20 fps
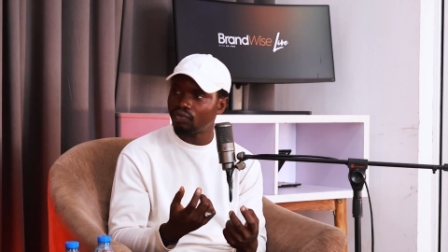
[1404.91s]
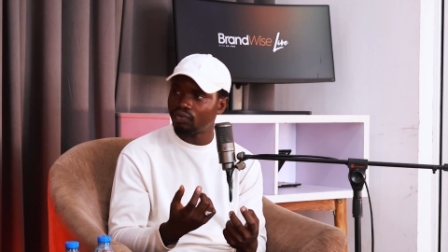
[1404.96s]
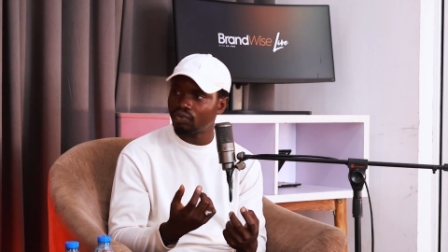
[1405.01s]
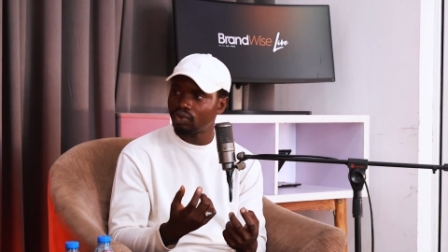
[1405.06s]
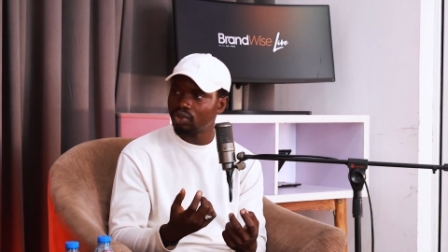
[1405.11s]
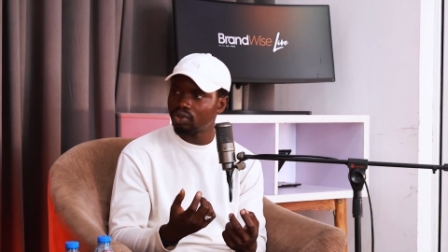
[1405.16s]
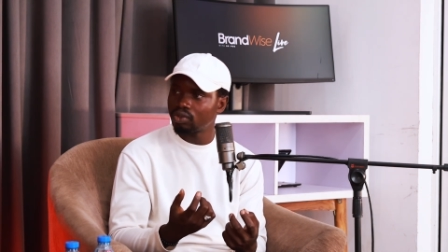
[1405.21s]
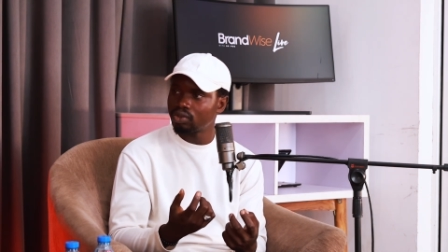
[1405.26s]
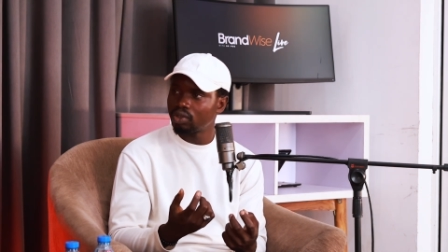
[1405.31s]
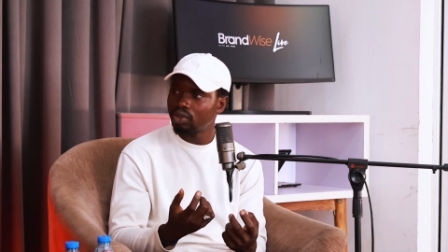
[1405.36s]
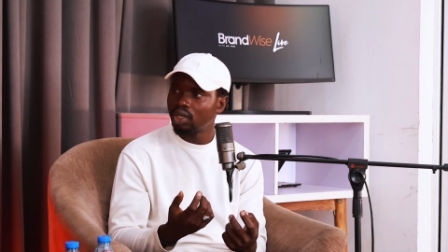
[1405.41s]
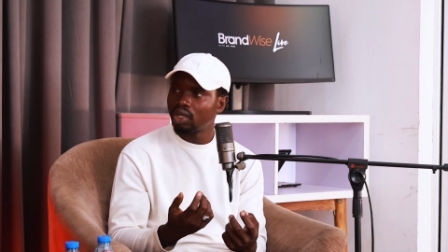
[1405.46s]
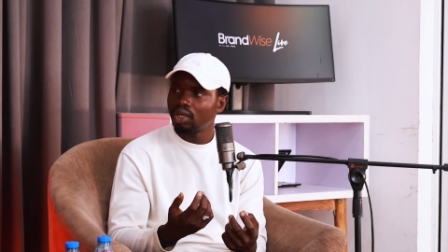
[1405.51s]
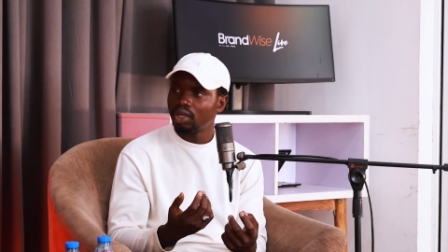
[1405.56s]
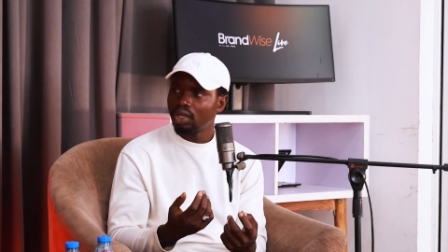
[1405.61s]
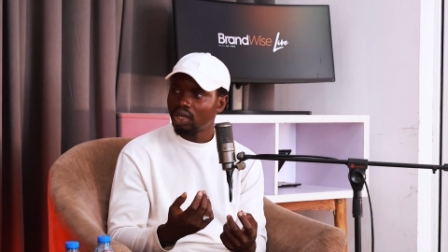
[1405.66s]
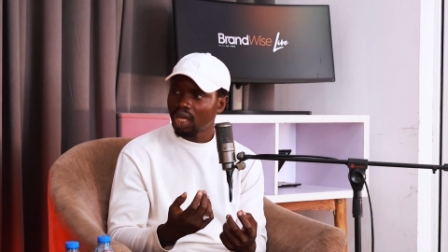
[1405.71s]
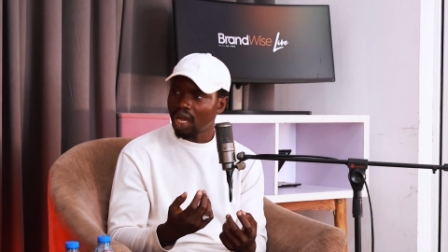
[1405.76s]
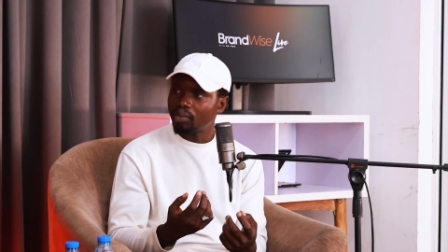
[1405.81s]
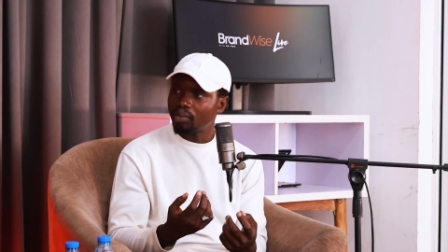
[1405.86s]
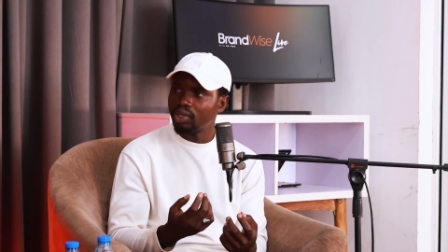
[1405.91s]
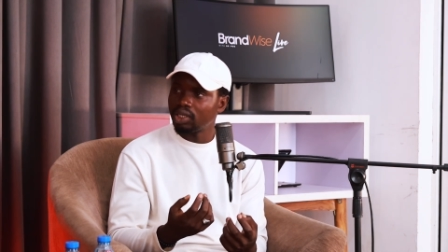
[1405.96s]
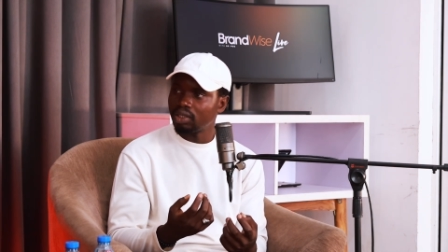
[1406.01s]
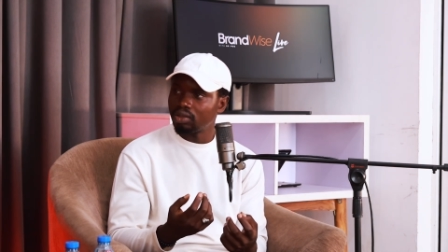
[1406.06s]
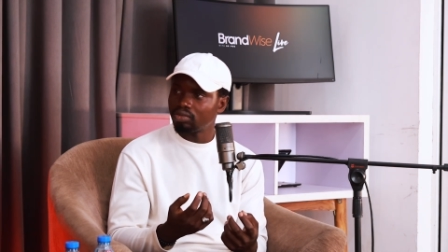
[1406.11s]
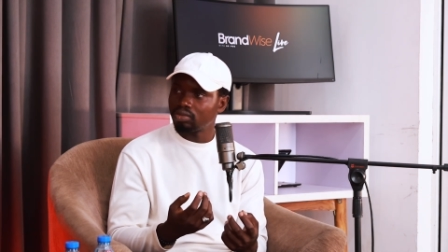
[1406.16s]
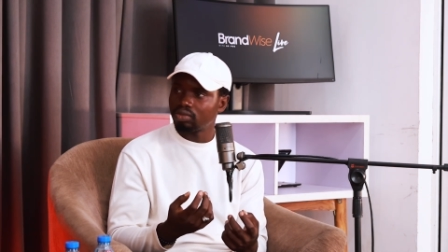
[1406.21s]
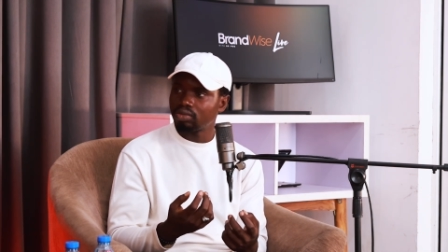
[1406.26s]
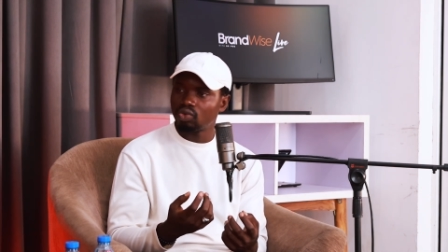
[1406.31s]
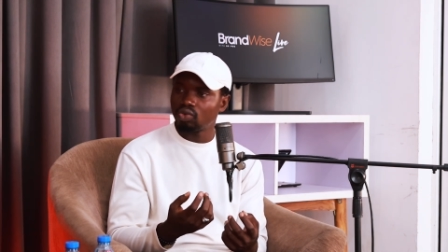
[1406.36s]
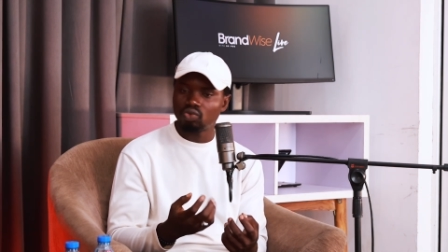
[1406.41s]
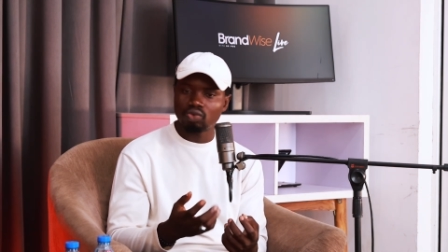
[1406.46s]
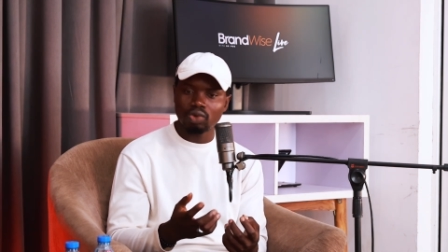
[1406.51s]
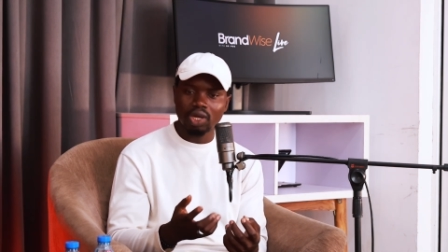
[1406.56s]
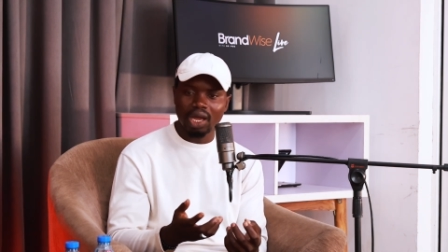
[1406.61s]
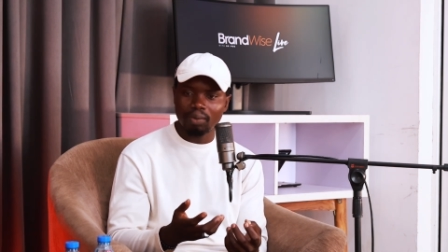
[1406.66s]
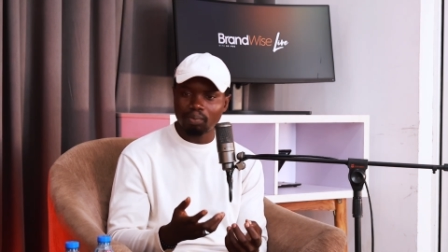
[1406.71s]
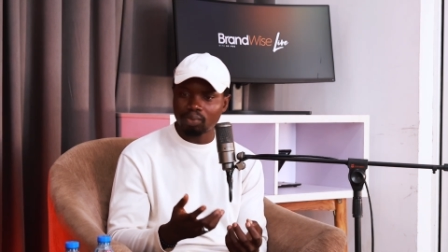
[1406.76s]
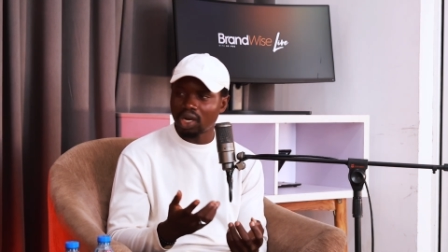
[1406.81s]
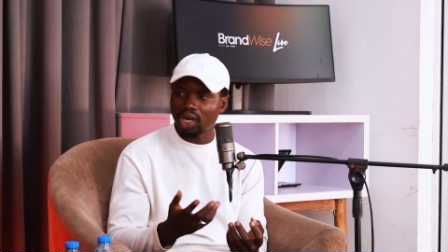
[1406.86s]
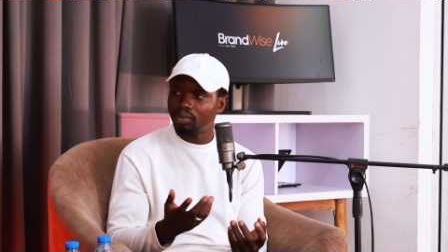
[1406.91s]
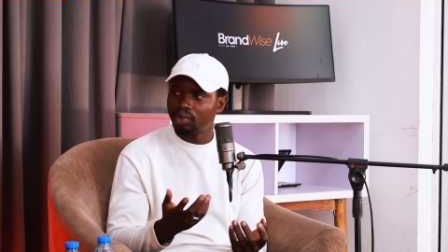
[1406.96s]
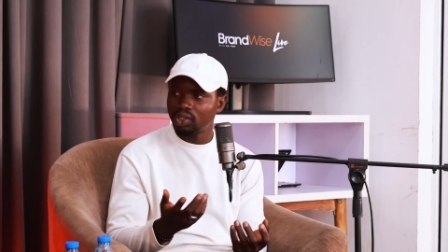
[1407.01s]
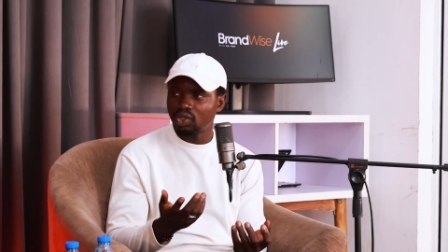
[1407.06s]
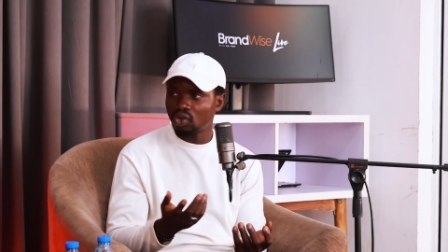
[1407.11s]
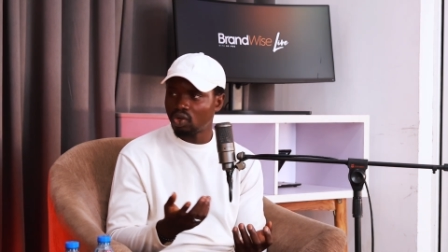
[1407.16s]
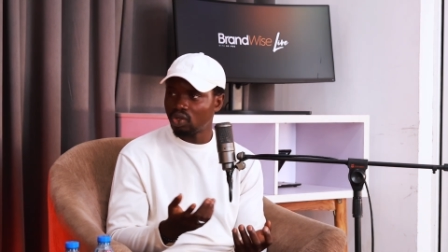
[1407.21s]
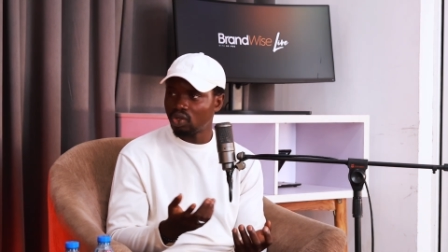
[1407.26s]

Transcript: feel, I mean, we are probably